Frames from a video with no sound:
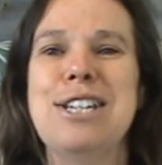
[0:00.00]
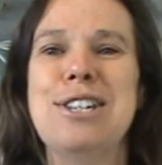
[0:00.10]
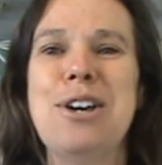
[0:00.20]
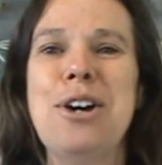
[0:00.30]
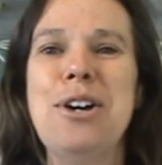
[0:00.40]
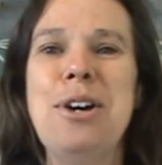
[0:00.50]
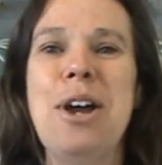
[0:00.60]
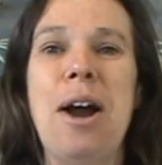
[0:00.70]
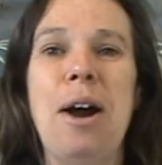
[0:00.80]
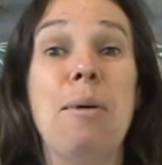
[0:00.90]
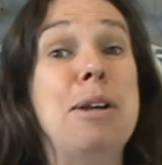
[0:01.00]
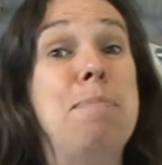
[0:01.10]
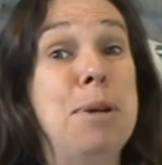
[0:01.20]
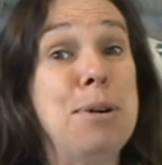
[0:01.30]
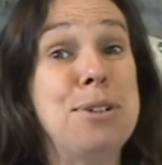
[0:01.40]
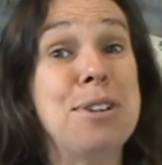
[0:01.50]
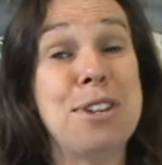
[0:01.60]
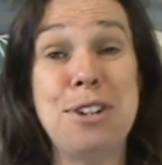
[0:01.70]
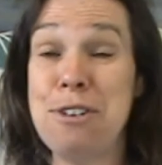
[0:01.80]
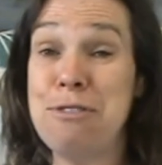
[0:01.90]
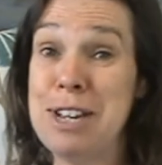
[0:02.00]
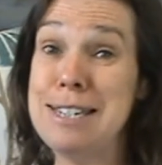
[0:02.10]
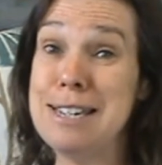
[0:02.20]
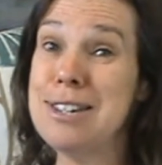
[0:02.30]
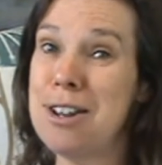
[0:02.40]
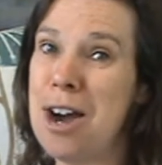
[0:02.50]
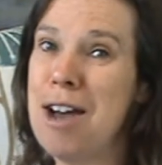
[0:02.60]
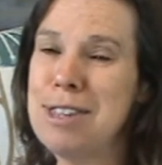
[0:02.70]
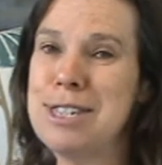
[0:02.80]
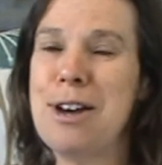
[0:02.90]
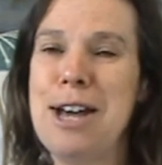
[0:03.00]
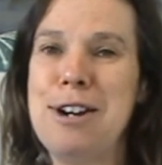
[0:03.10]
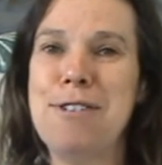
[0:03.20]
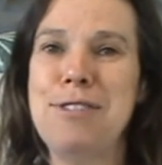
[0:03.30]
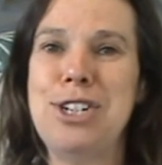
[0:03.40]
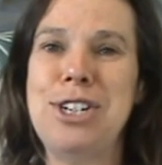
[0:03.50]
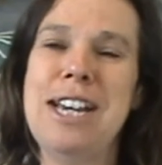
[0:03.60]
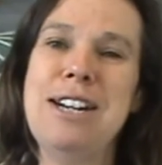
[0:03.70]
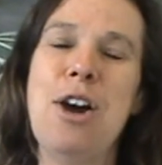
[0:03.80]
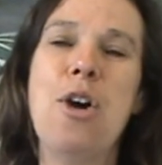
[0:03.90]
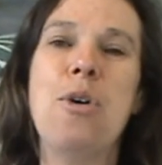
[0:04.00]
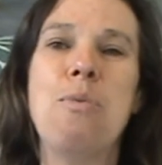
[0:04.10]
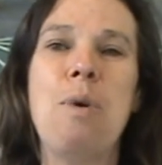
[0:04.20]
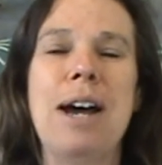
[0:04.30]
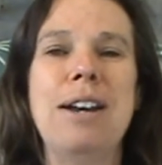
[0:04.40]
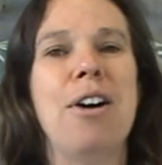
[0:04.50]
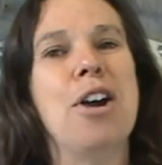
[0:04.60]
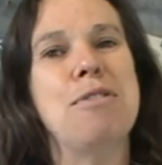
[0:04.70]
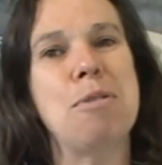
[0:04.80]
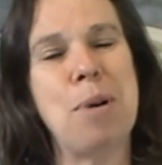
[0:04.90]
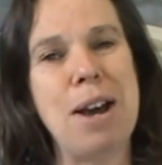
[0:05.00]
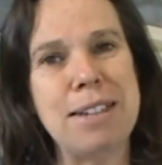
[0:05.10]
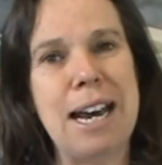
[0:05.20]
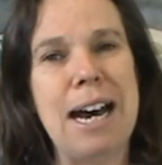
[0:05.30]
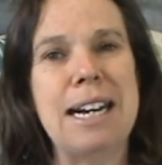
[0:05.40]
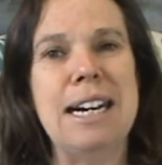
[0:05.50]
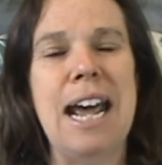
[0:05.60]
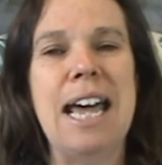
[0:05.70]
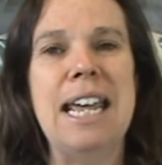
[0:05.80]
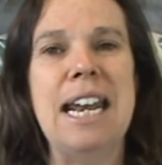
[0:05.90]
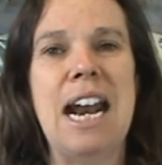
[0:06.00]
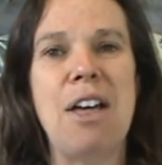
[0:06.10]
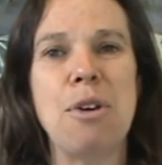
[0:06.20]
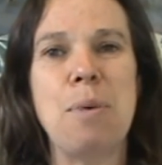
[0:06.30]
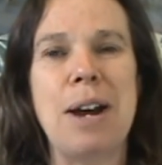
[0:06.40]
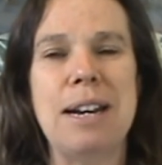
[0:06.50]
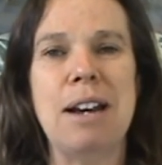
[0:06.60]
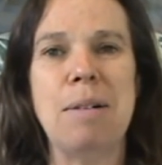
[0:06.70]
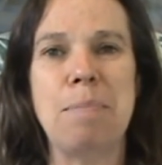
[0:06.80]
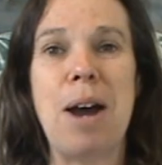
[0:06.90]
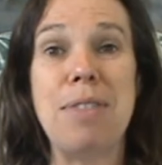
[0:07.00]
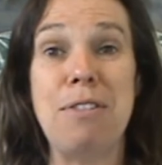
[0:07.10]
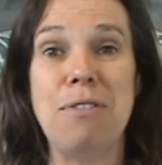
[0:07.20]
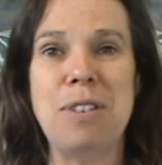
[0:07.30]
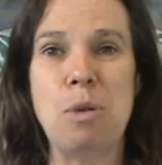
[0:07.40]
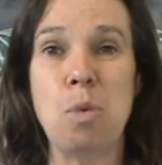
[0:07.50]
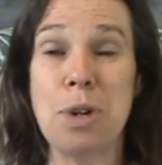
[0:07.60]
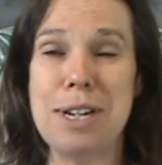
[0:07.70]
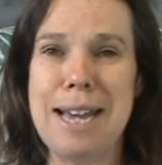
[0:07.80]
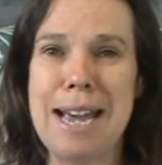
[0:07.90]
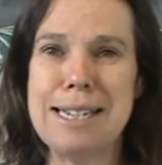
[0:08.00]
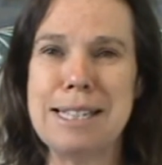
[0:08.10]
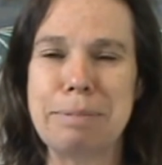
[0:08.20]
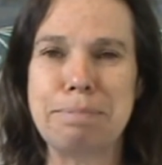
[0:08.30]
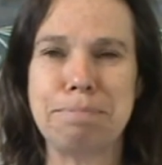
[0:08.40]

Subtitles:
So we'd built the new fences on either side of the shed, one over by the garden and then another one by the water tanks.